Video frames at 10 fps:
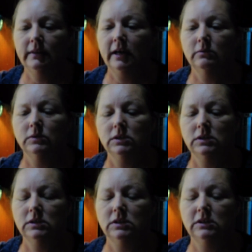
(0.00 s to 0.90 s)
That
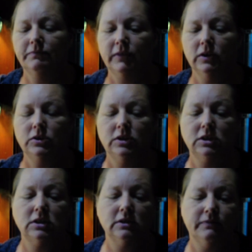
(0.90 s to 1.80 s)
was the first.
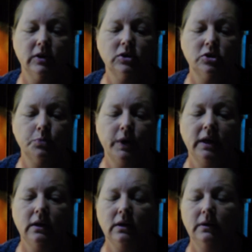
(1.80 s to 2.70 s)
This is the first
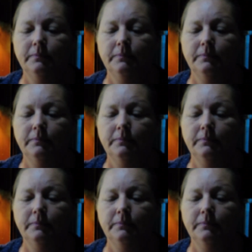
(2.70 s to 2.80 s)
week.